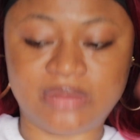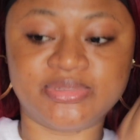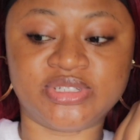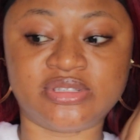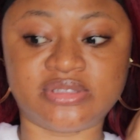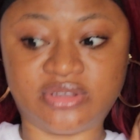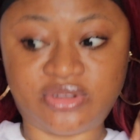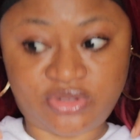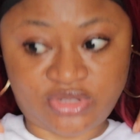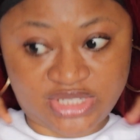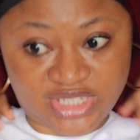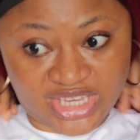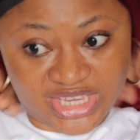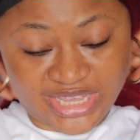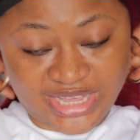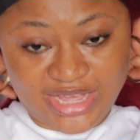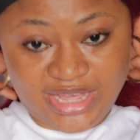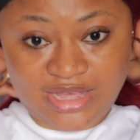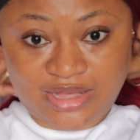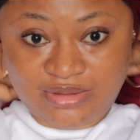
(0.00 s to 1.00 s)
I'm just gonna
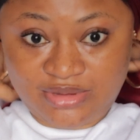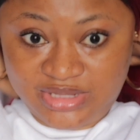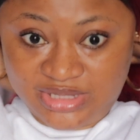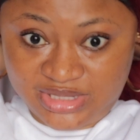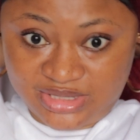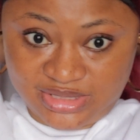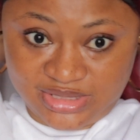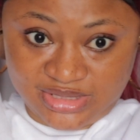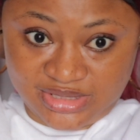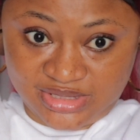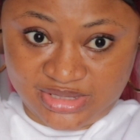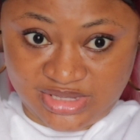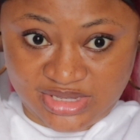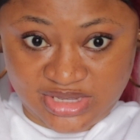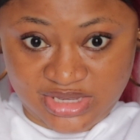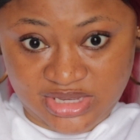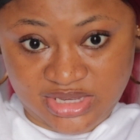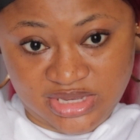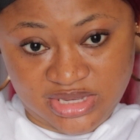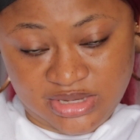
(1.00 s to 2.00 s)
take out the
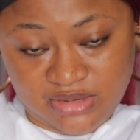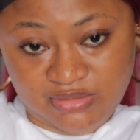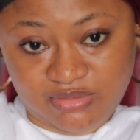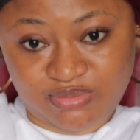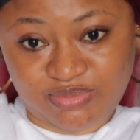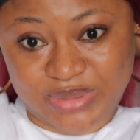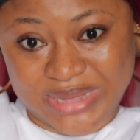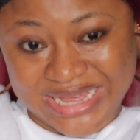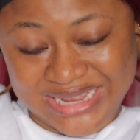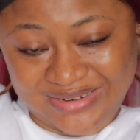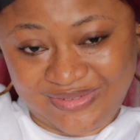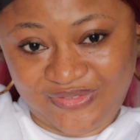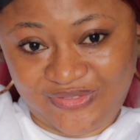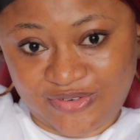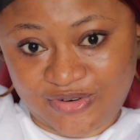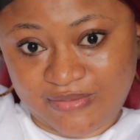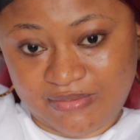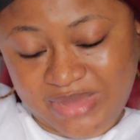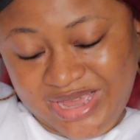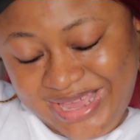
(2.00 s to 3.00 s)
band
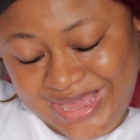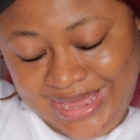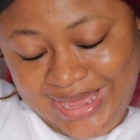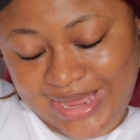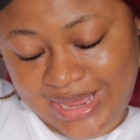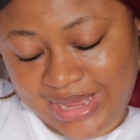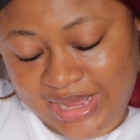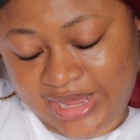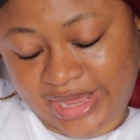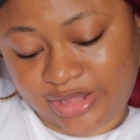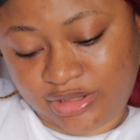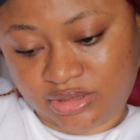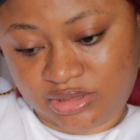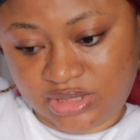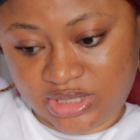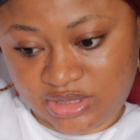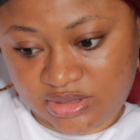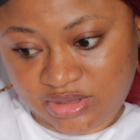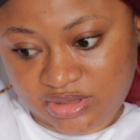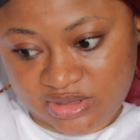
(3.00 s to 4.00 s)
from my head
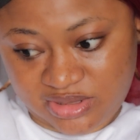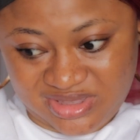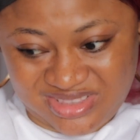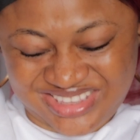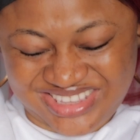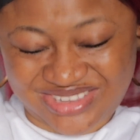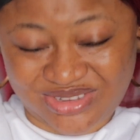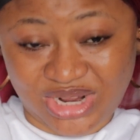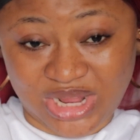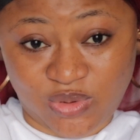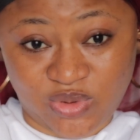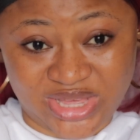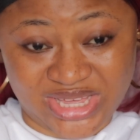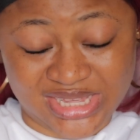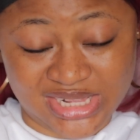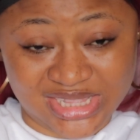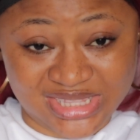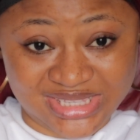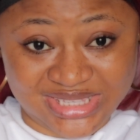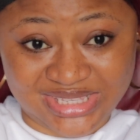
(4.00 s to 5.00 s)
so that we
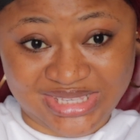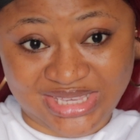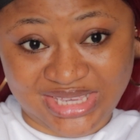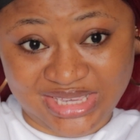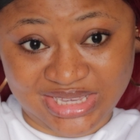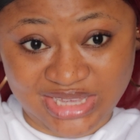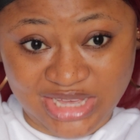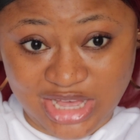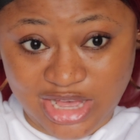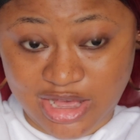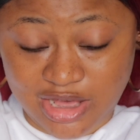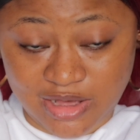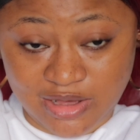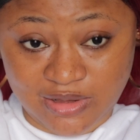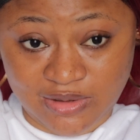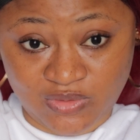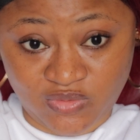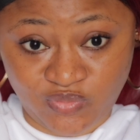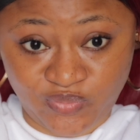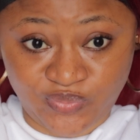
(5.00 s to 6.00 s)
can see
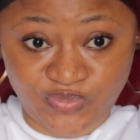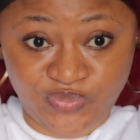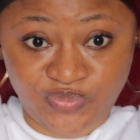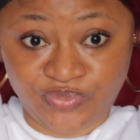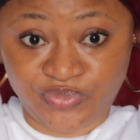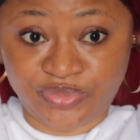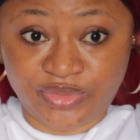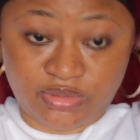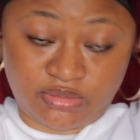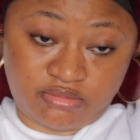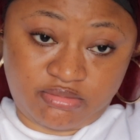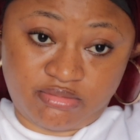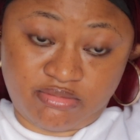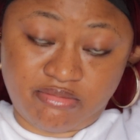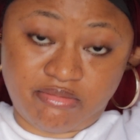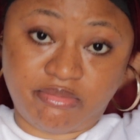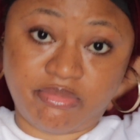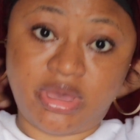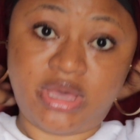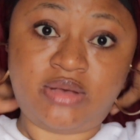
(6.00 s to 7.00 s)
how
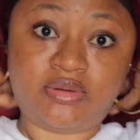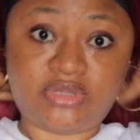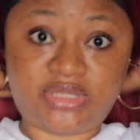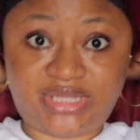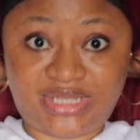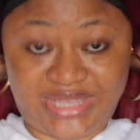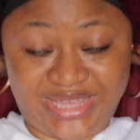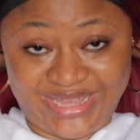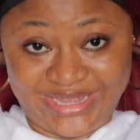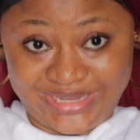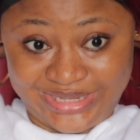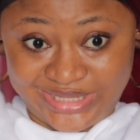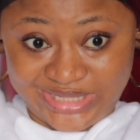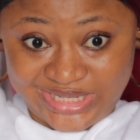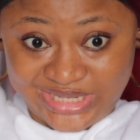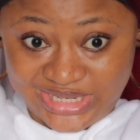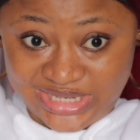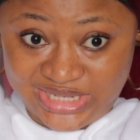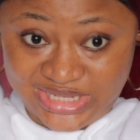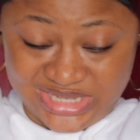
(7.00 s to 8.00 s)
melted
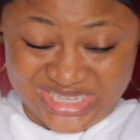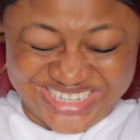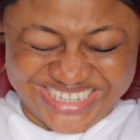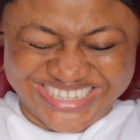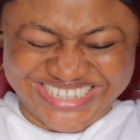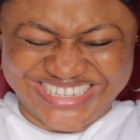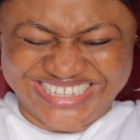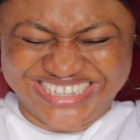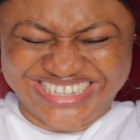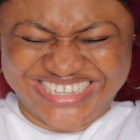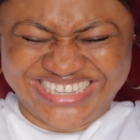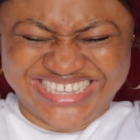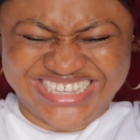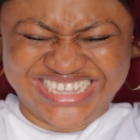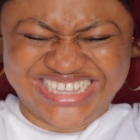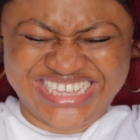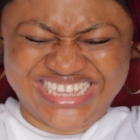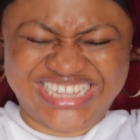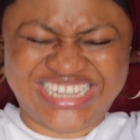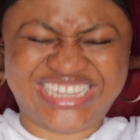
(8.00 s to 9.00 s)

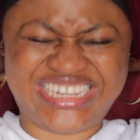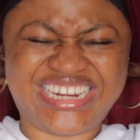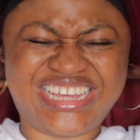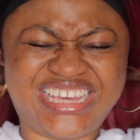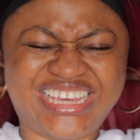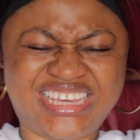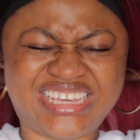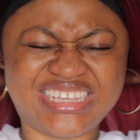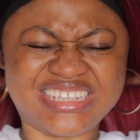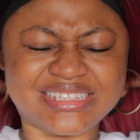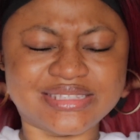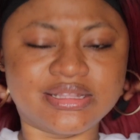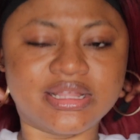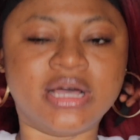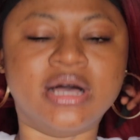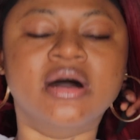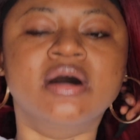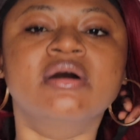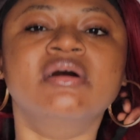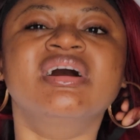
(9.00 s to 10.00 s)
it is
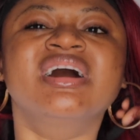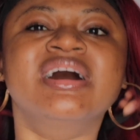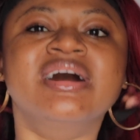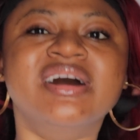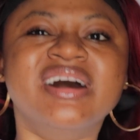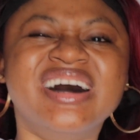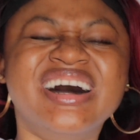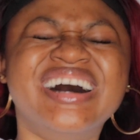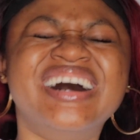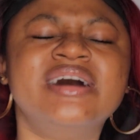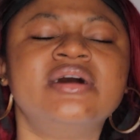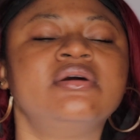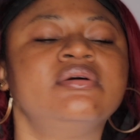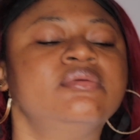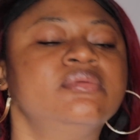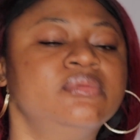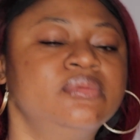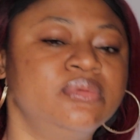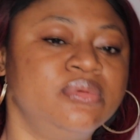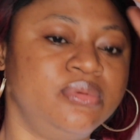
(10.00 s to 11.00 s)
now.
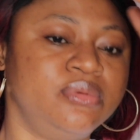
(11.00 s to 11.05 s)
Oh.